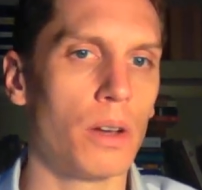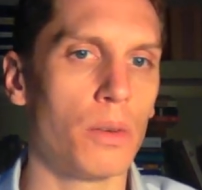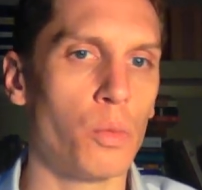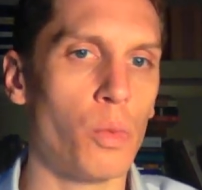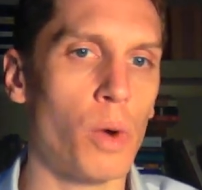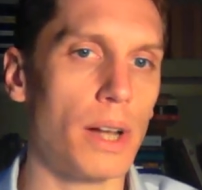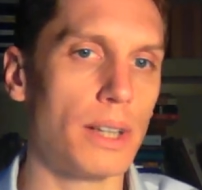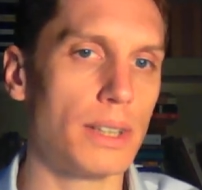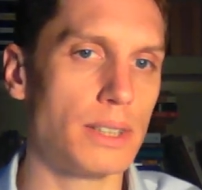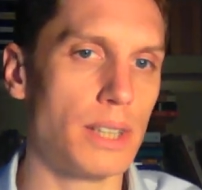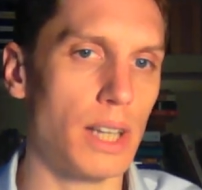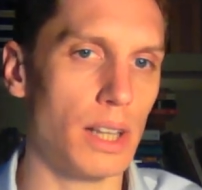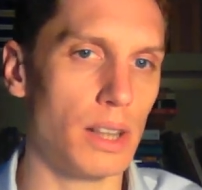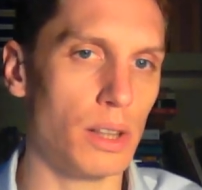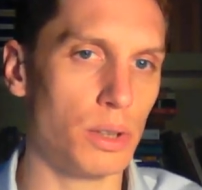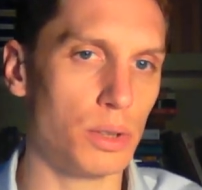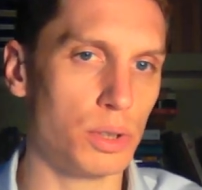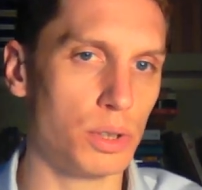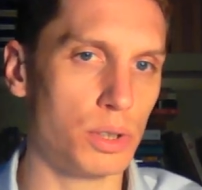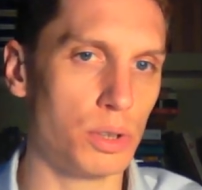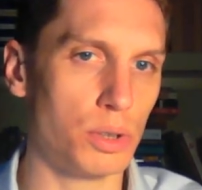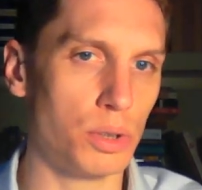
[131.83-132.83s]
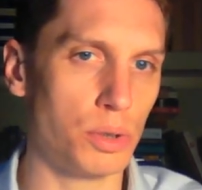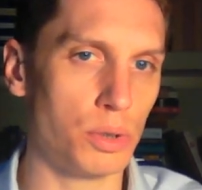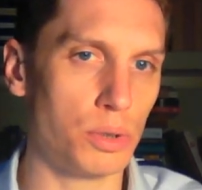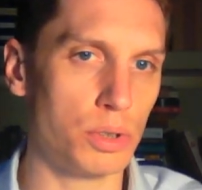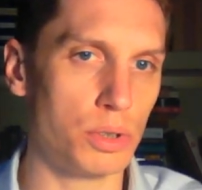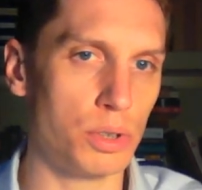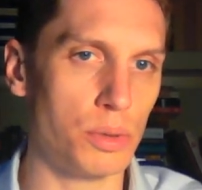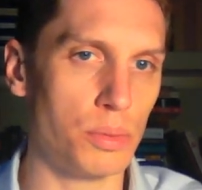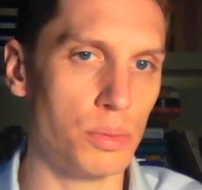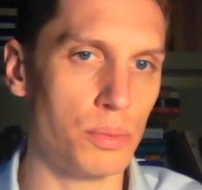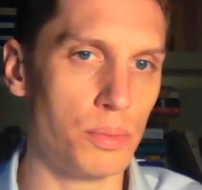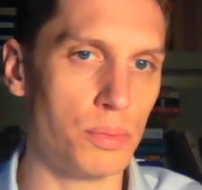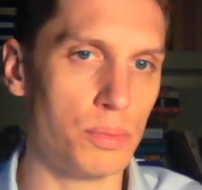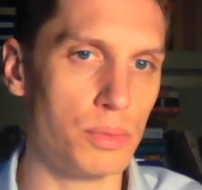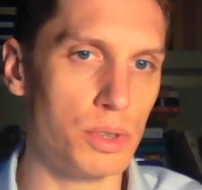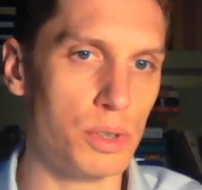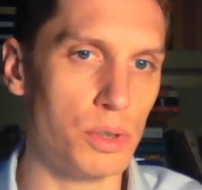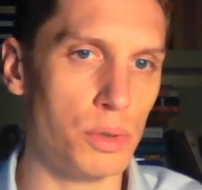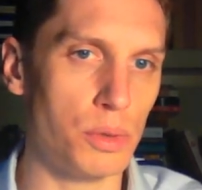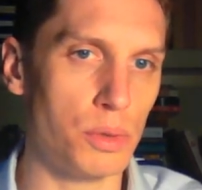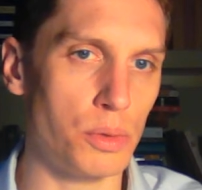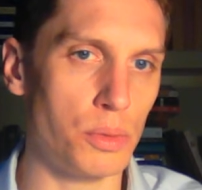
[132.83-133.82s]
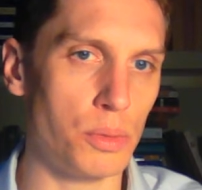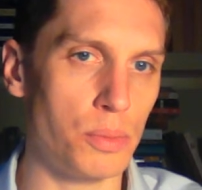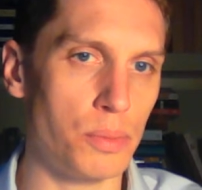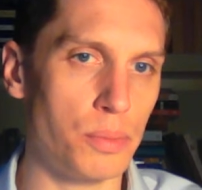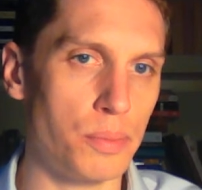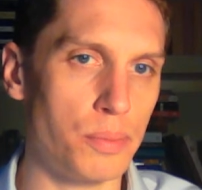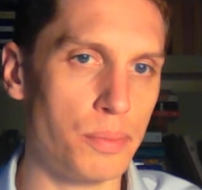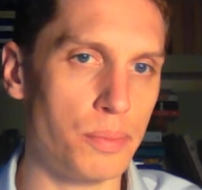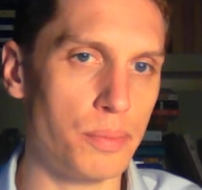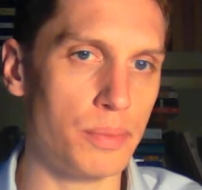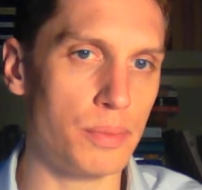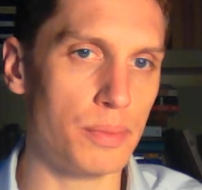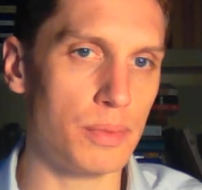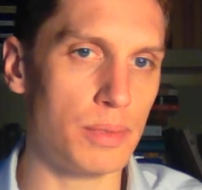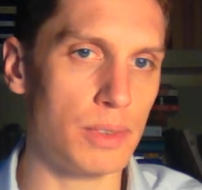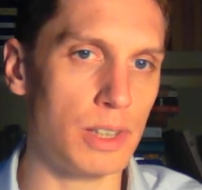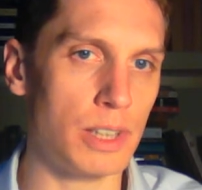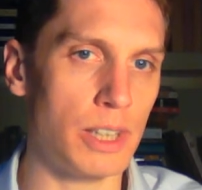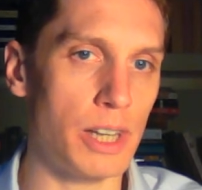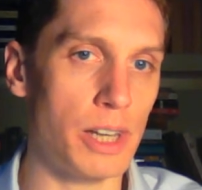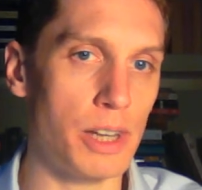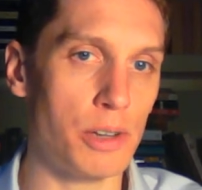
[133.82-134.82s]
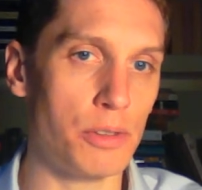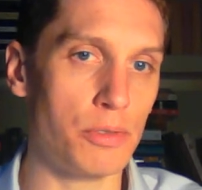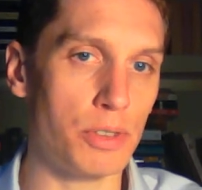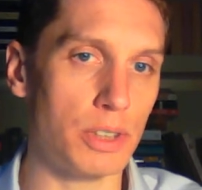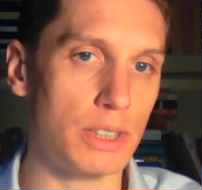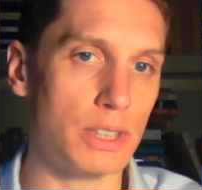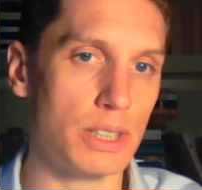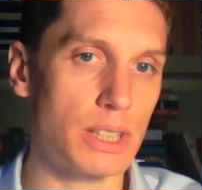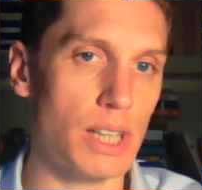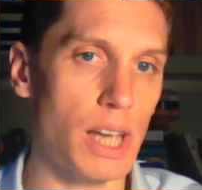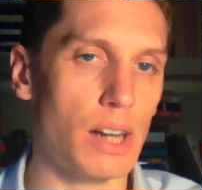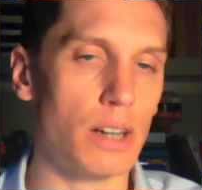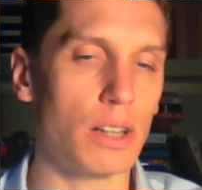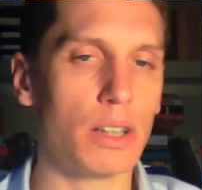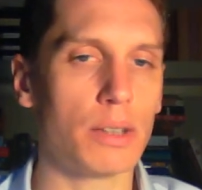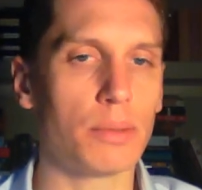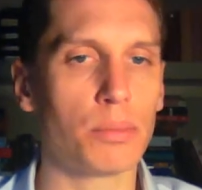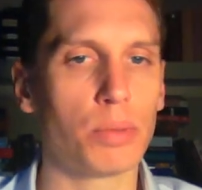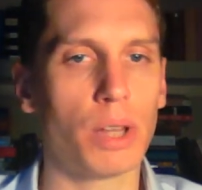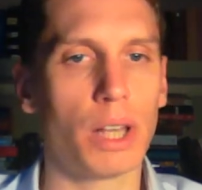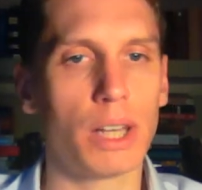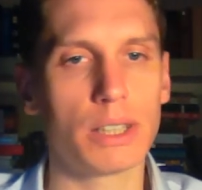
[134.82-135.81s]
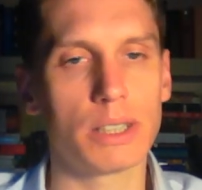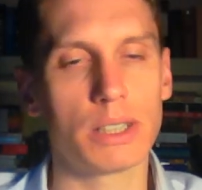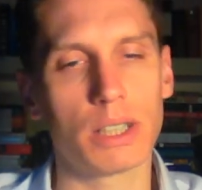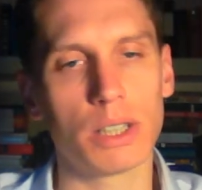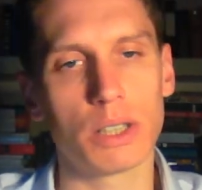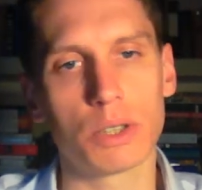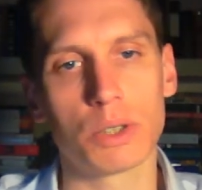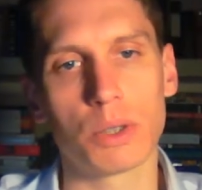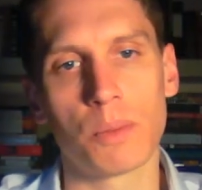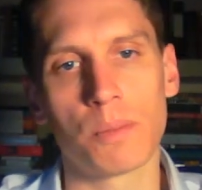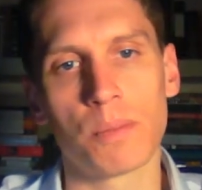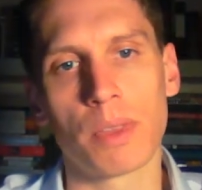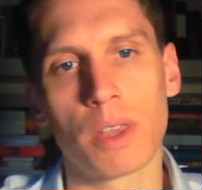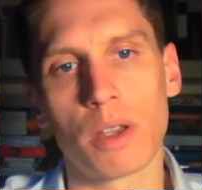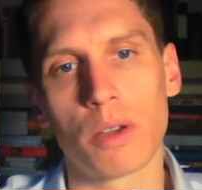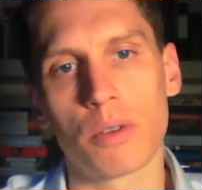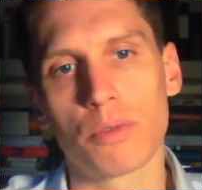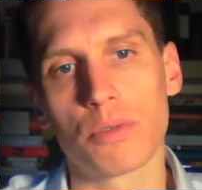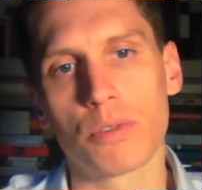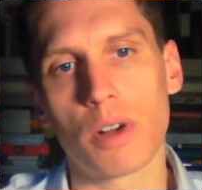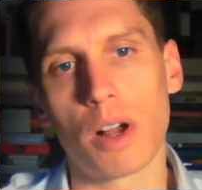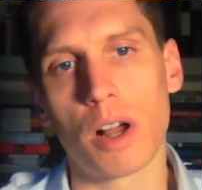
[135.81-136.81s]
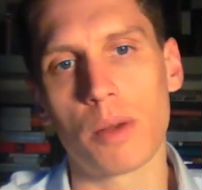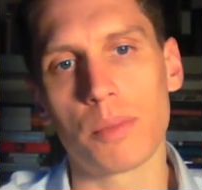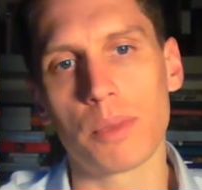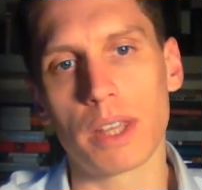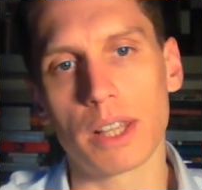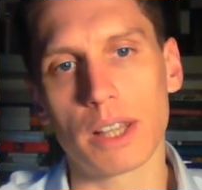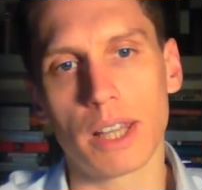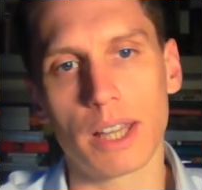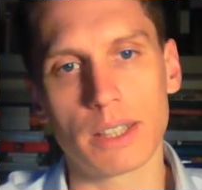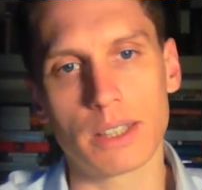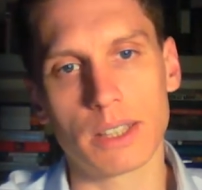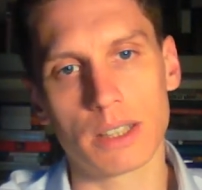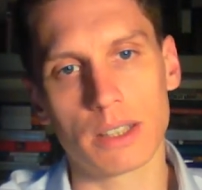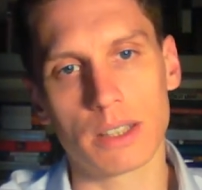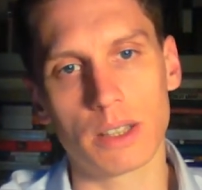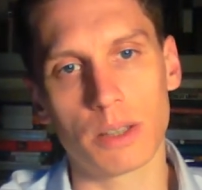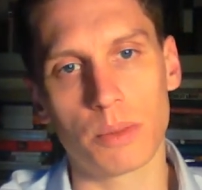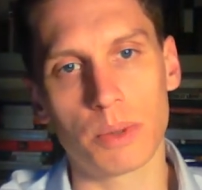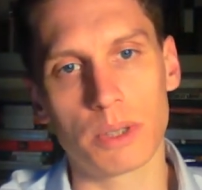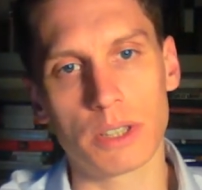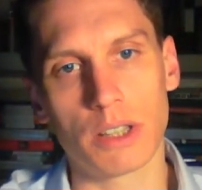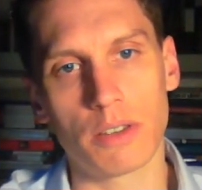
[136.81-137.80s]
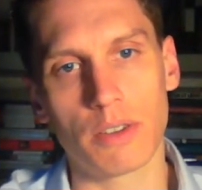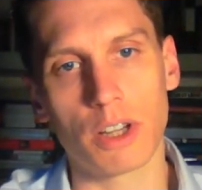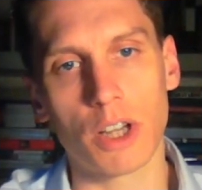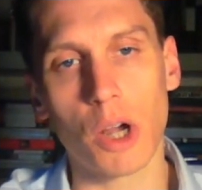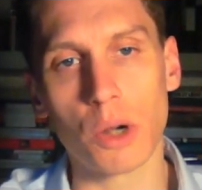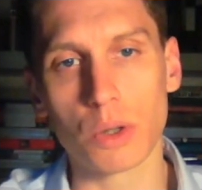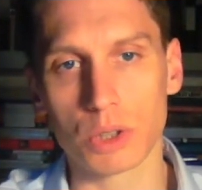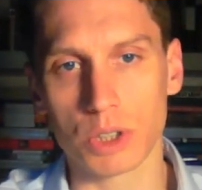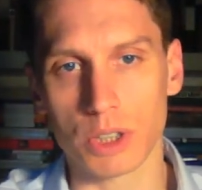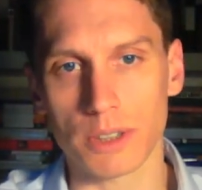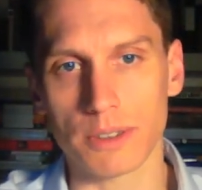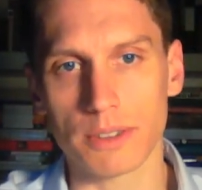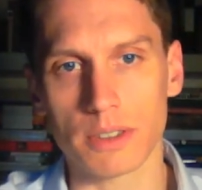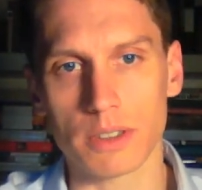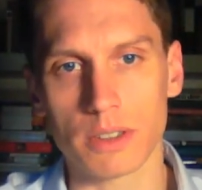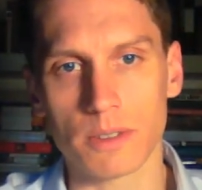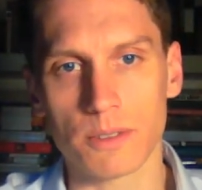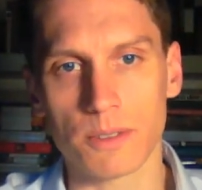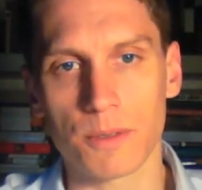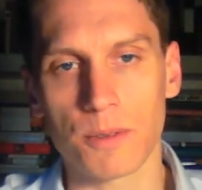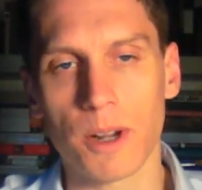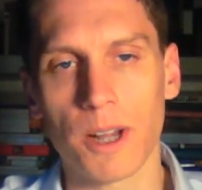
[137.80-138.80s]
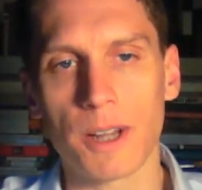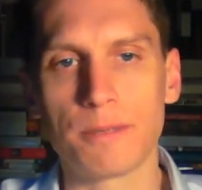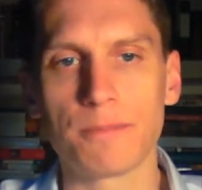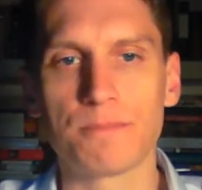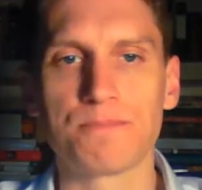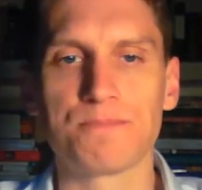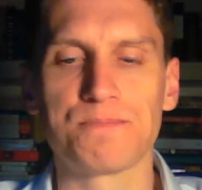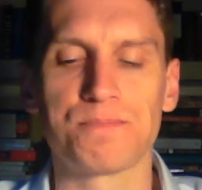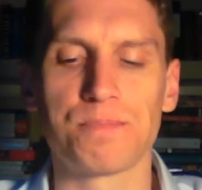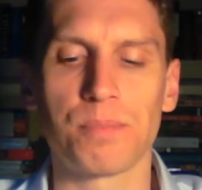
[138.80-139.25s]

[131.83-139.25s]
white settlers to live and settle in places from the Atlantic to the Pacific Ocean, right?